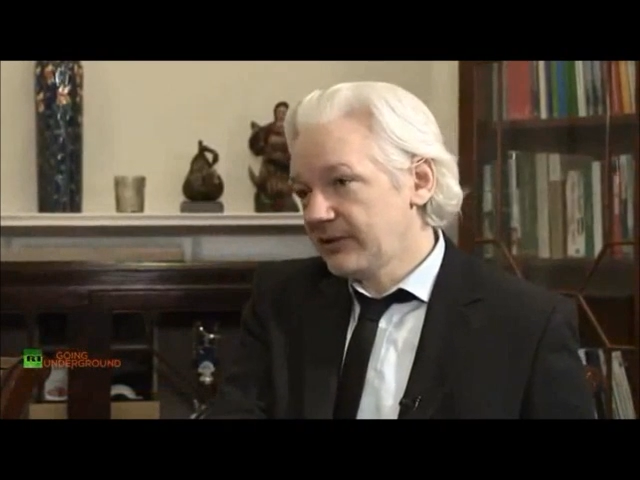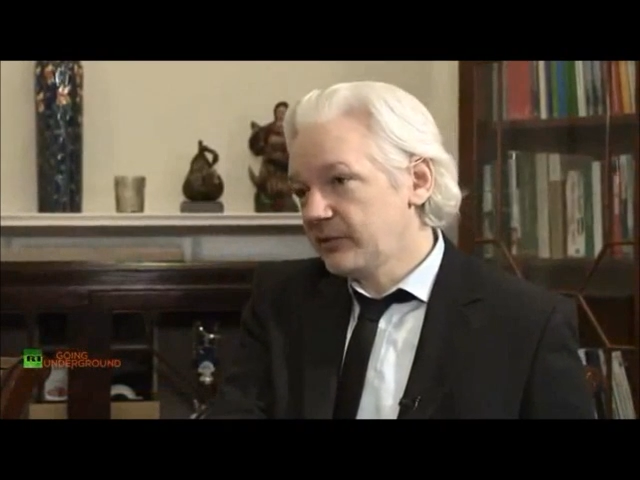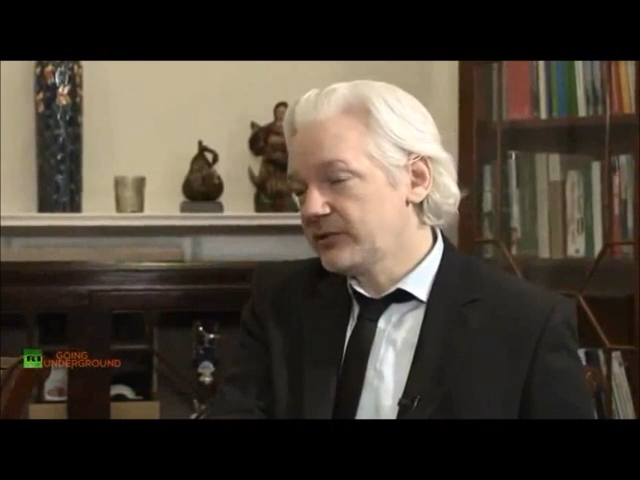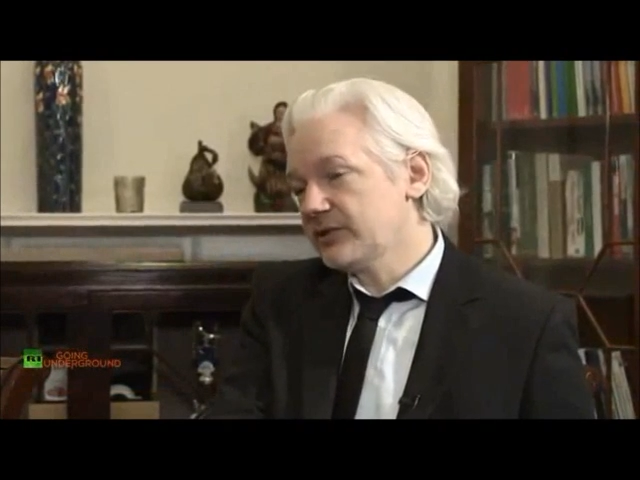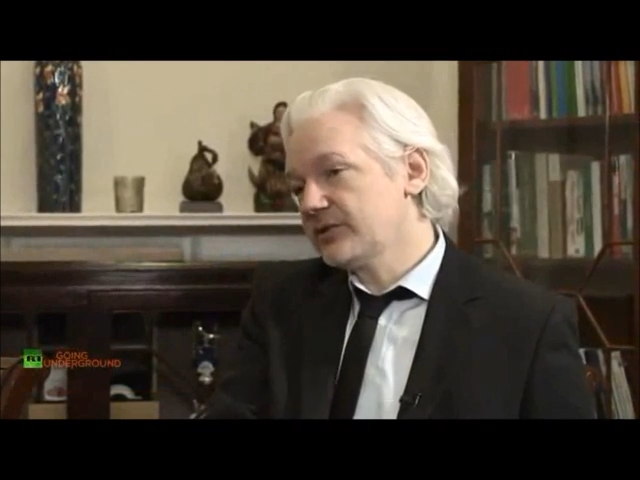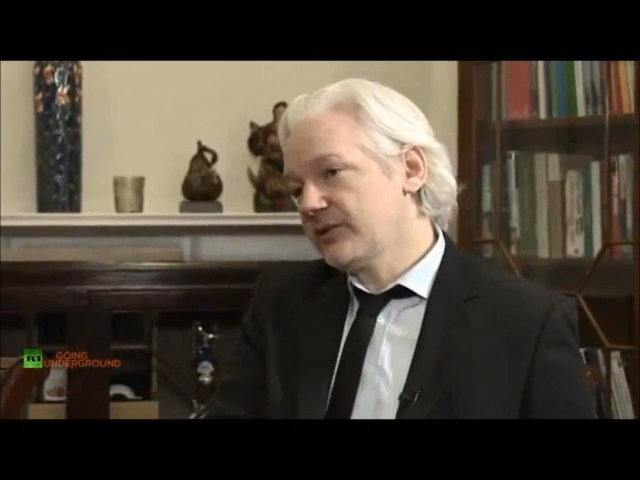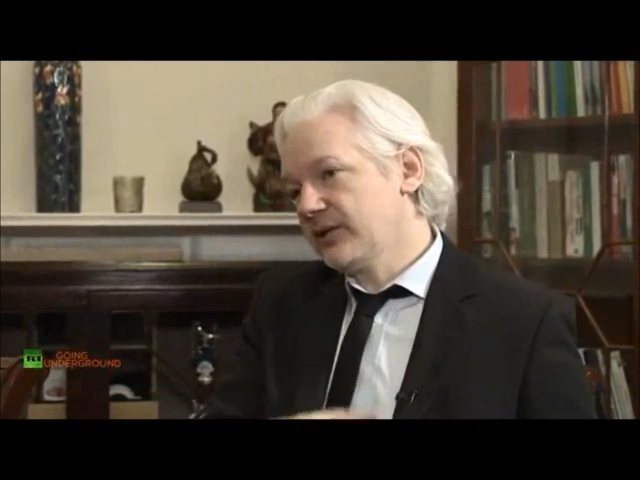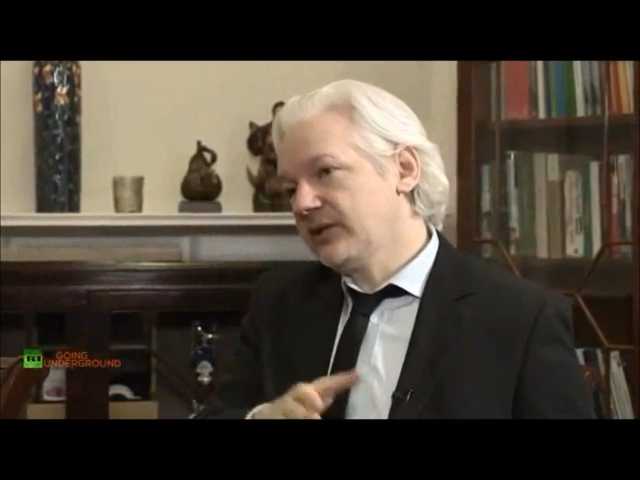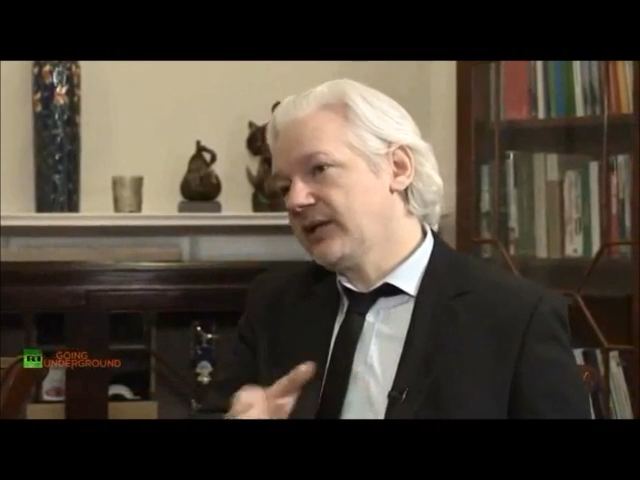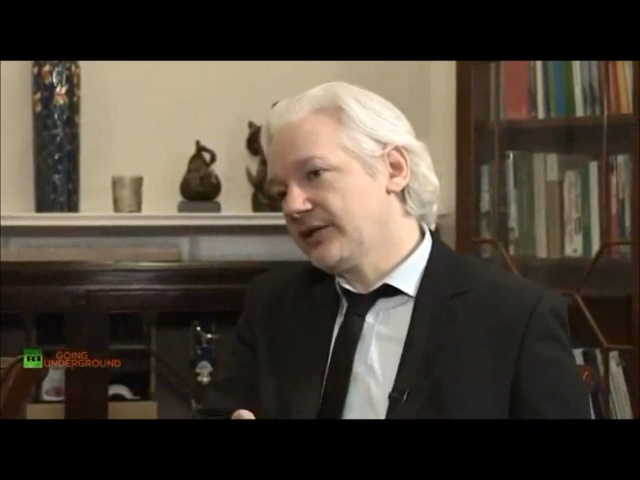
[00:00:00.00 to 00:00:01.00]
Hillary
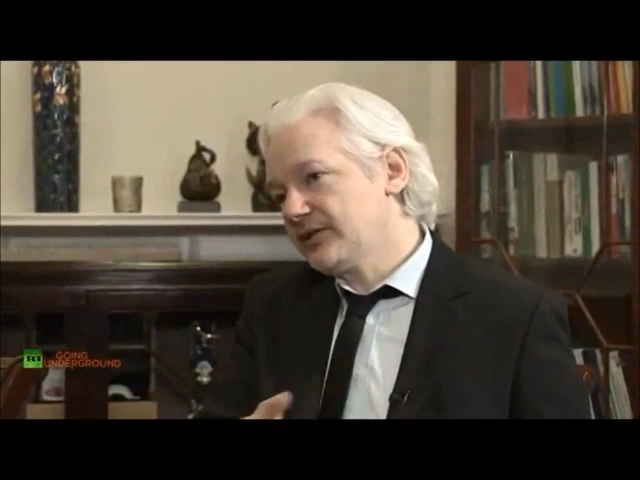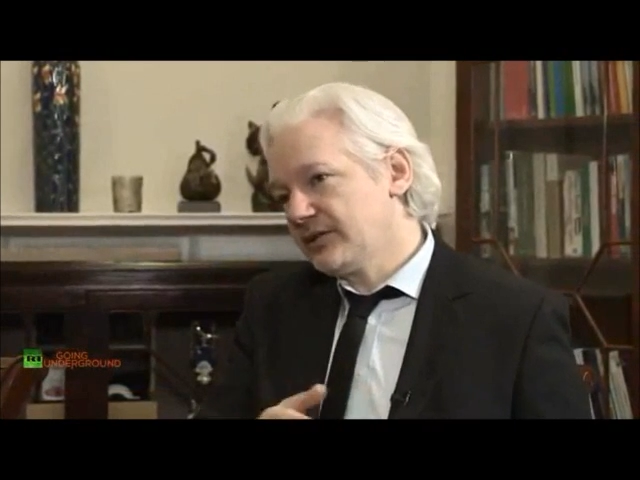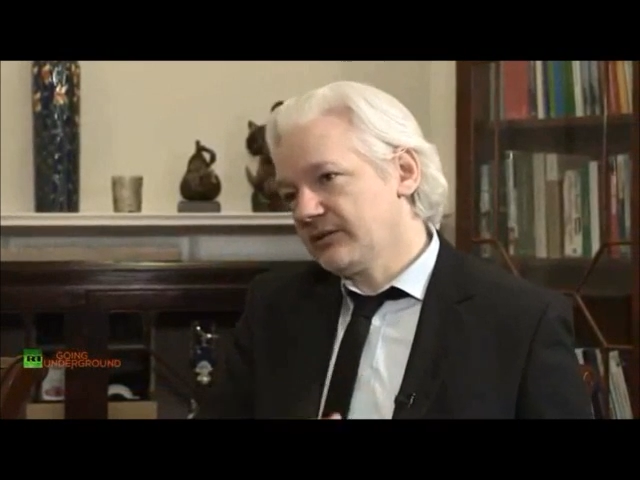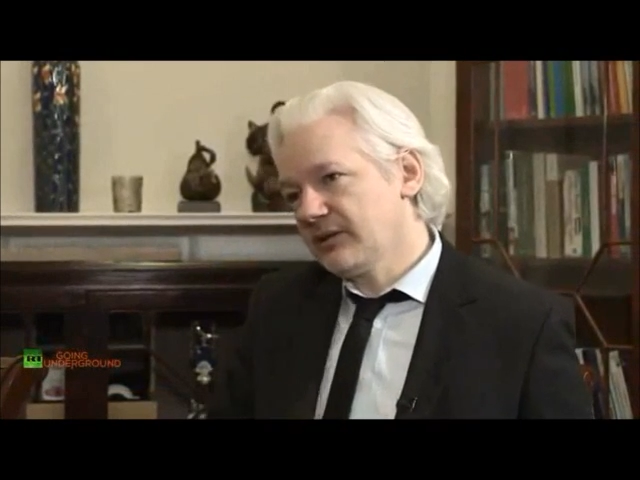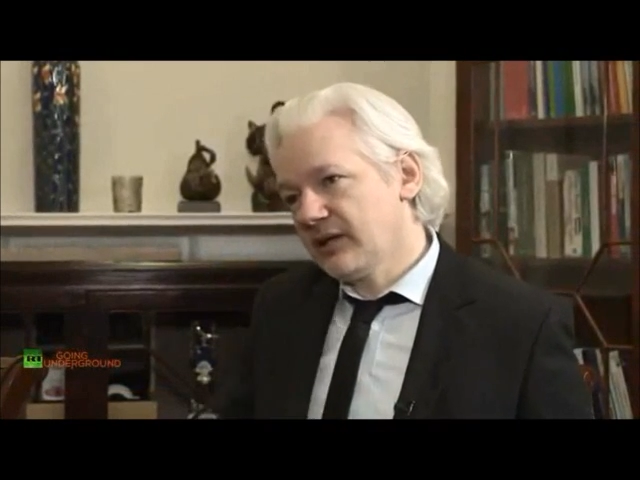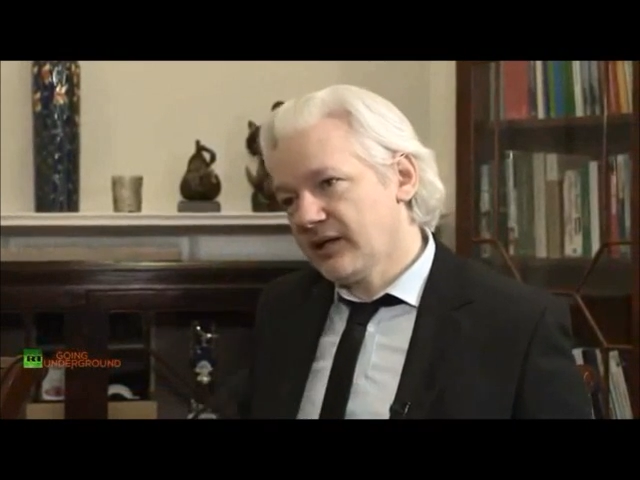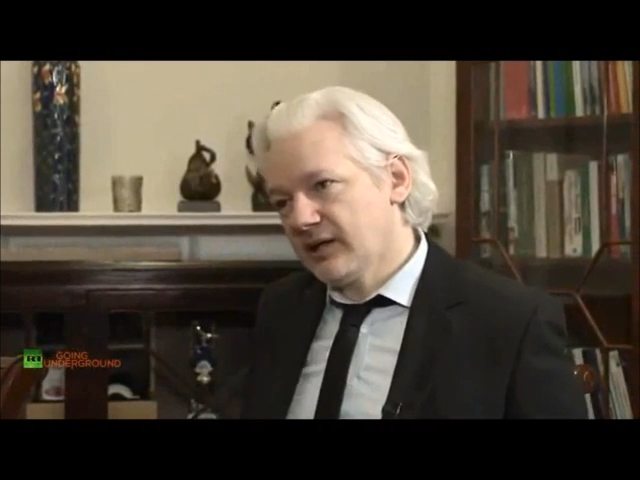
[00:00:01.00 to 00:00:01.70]
loses the election,